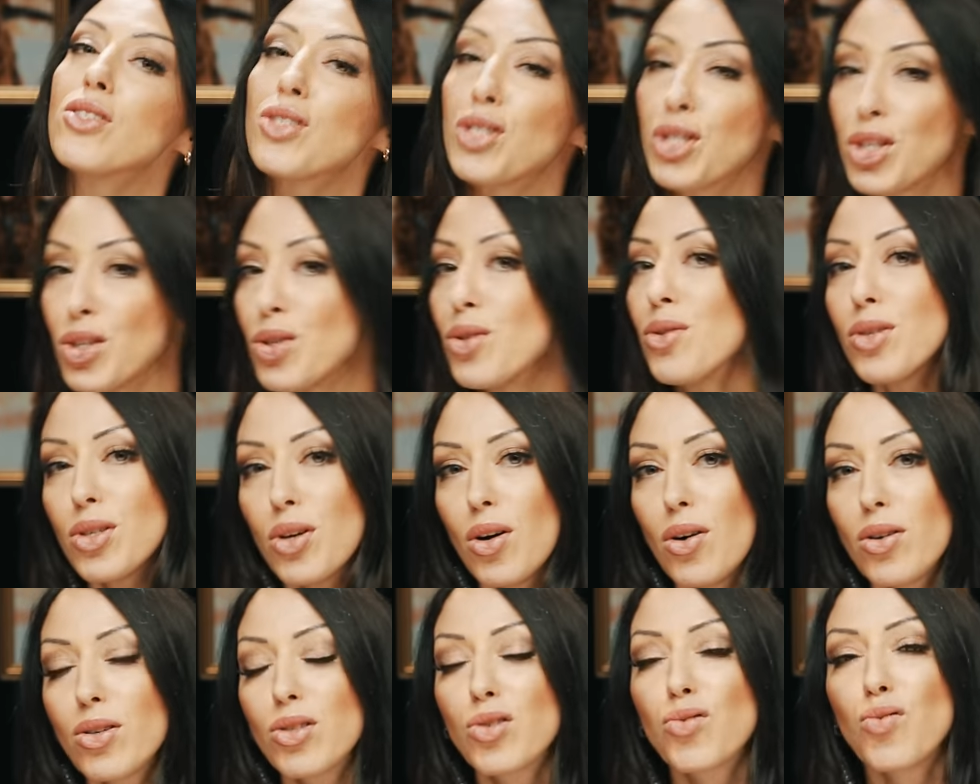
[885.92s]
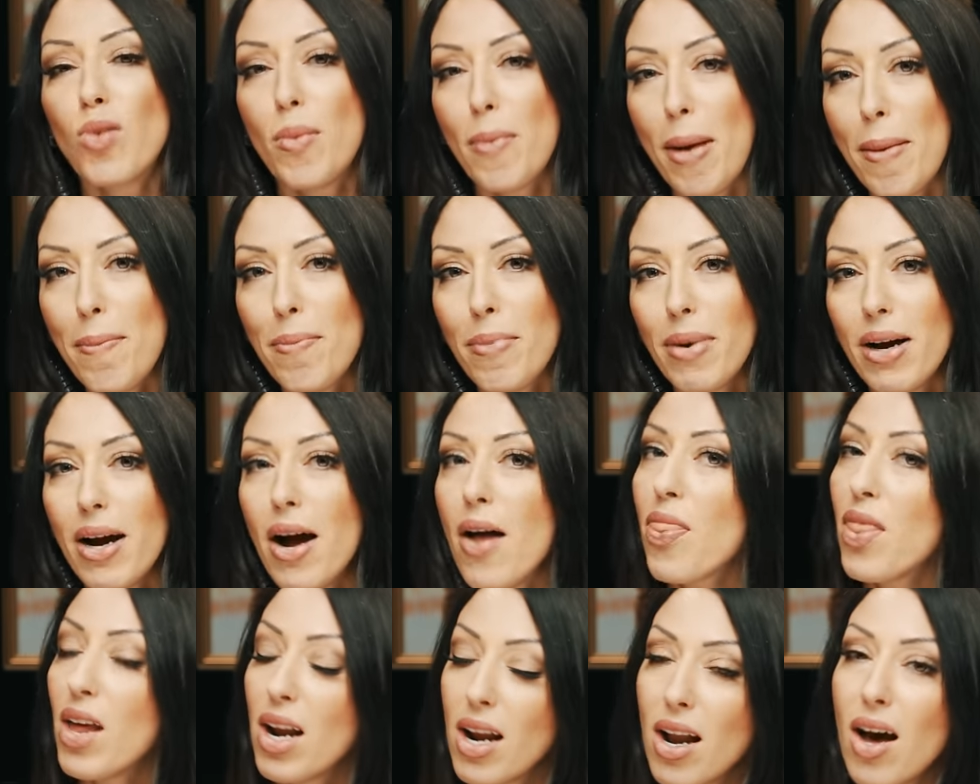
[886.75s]
Do dogs
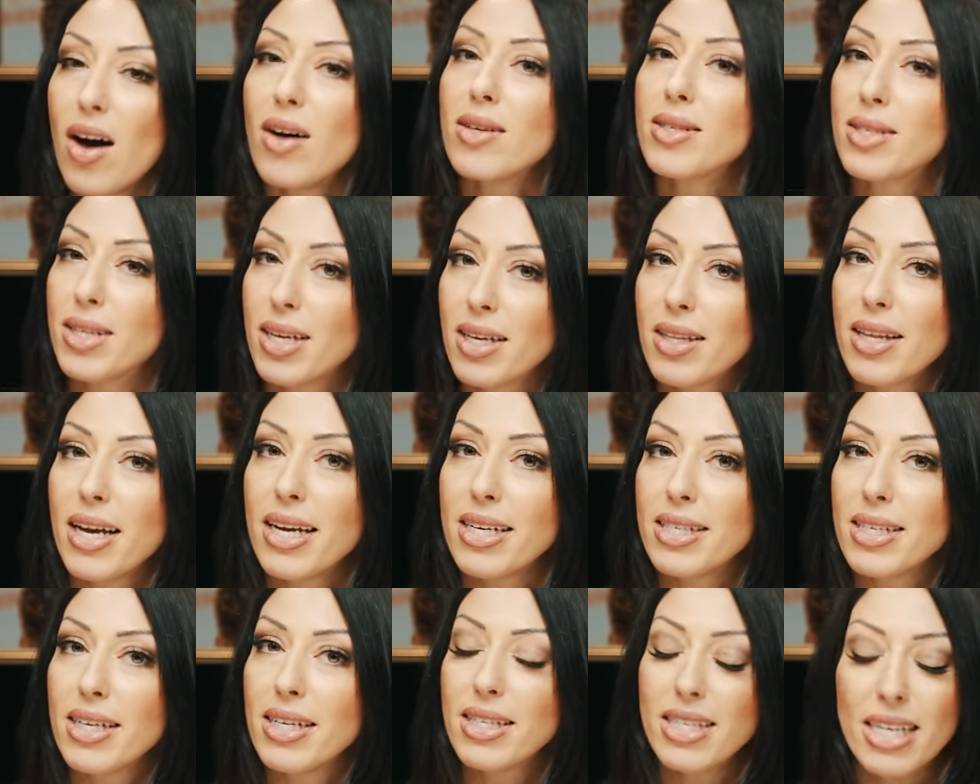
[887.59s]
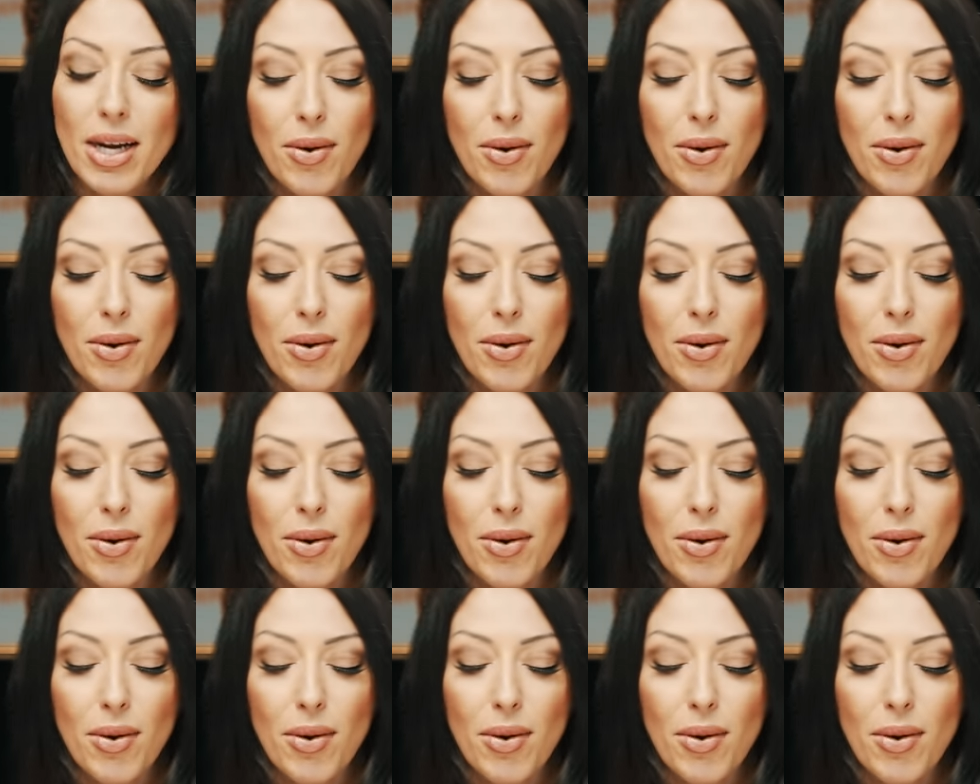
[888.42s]
remember the last thing they did?